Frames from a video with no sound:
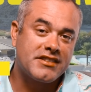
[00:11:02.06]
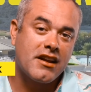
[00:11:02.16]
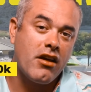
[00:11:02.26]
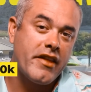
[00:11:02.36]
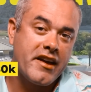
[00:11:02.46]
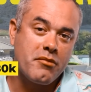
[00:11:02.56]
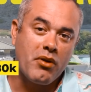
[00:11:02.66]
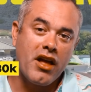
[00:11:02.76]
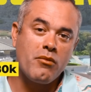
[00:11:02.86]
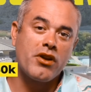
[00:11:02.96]
I said all that, you're
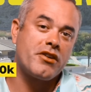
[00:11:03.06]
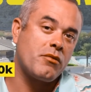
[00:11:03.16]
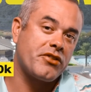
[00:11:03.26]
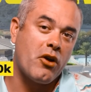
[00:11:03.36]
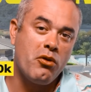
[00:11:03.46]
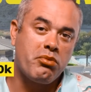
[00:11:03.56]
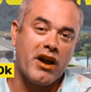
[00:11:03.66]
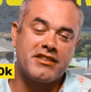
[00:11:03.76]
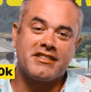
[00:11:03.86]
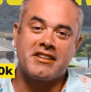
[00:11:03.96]
probably wondering what the home
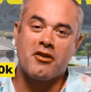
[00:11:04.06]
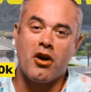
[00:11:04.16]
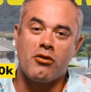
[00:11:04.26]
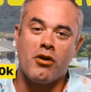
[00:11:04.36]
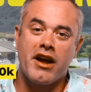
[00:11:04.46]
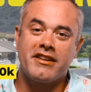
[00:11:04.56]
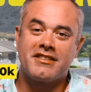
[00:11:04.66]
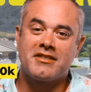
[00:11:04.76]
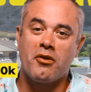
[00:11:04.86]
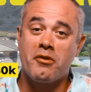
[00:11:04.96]
prices here are, right?
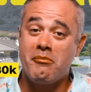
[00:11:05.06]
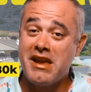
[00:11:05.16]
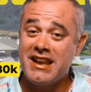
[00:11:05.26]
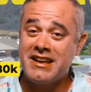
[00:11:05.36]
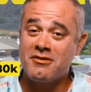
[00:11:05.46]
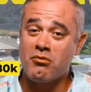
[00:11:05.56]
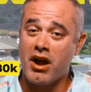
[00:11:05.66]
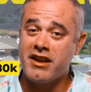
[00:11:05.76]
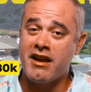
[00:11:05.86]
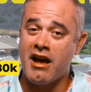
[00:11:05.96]
So the median
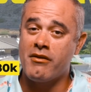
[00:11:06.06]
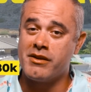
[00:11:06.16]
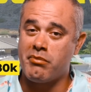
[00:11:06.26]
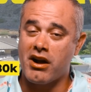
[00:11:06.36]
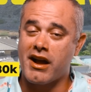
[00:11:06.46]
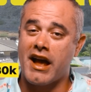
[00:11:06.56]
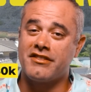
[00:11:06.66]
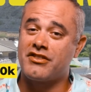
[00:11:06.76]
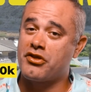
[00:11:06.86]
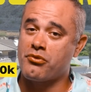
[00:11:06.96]
right now in Buckeye
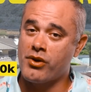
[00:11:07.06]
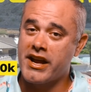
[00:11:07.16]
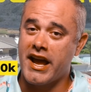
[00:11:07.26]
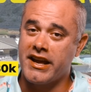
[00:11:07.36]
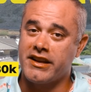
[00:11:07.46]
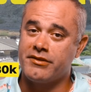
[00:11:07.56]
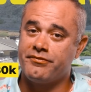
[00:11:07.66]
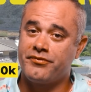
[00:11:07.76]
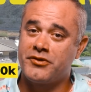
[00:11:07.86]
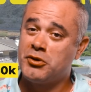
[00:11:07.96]
is $380.
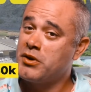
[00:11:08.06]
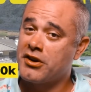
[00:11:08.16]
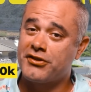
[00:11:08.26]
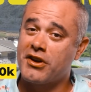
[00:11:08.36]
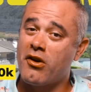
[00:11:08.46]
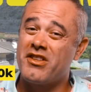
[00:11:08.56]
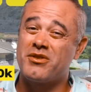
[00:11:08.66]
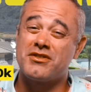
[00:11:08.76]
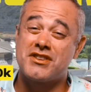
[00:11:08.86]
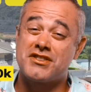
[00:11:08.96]
2 years ago,
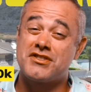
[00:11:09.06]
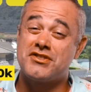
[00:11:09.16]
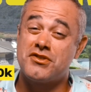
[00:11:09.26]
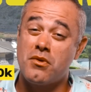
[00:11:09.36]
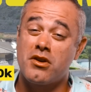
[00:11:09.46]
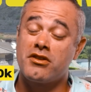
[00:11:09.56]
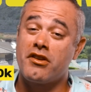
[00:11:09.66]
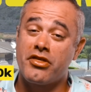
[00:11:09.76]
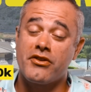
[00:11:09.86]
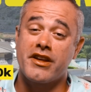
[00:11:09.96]
this was just
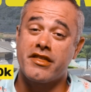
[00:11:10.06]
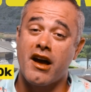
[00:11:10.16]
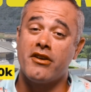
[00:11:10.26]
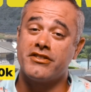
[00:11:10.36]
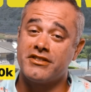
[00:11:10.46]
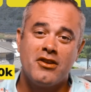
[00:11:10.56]
$230,000.